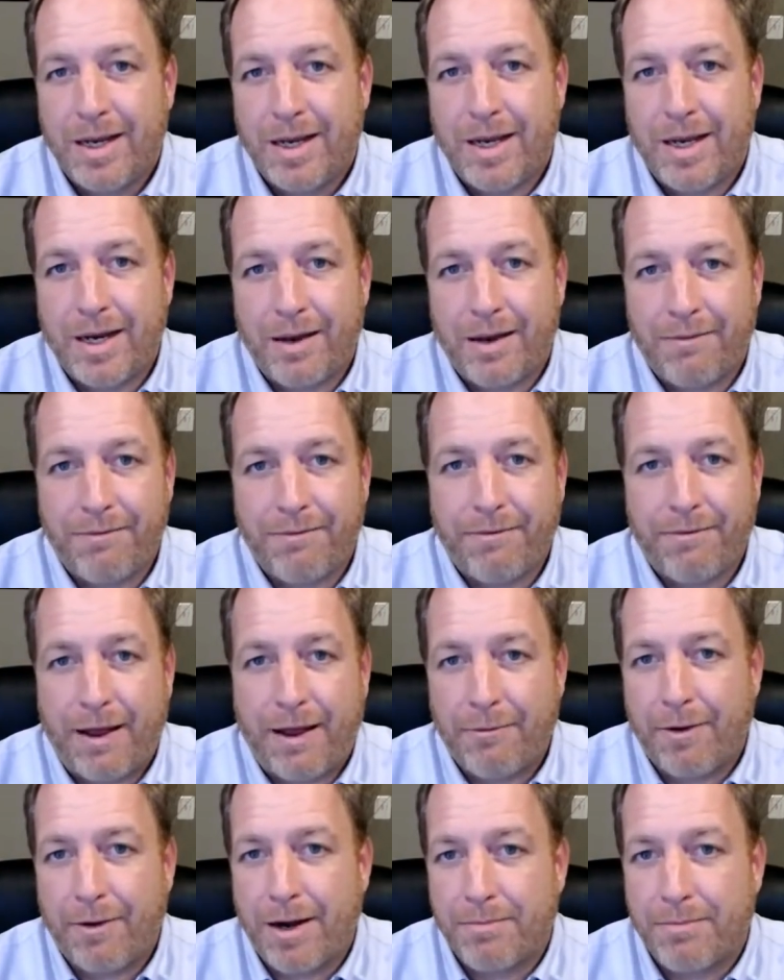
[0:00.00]
in a
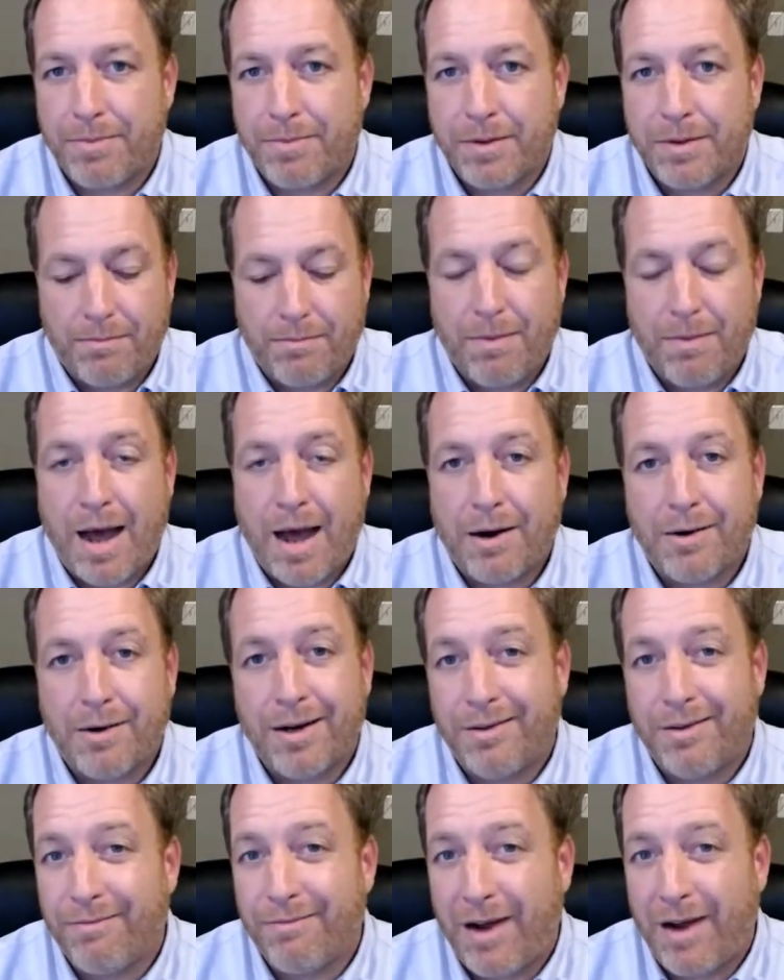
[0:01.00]
FedRAMP
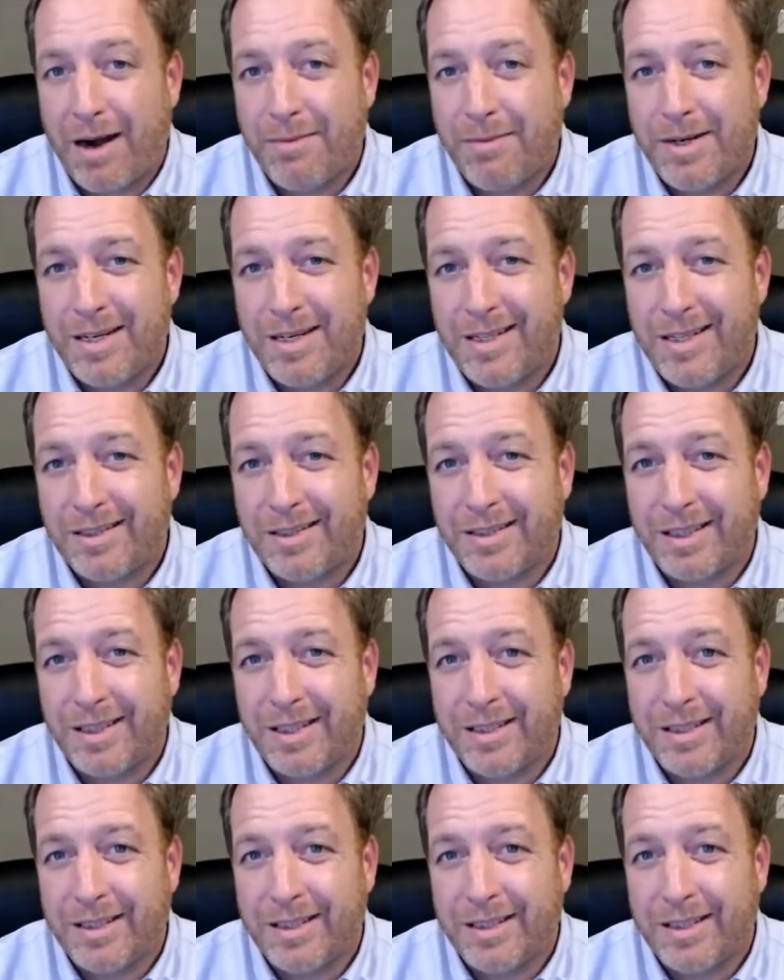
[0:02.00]
moderate environment is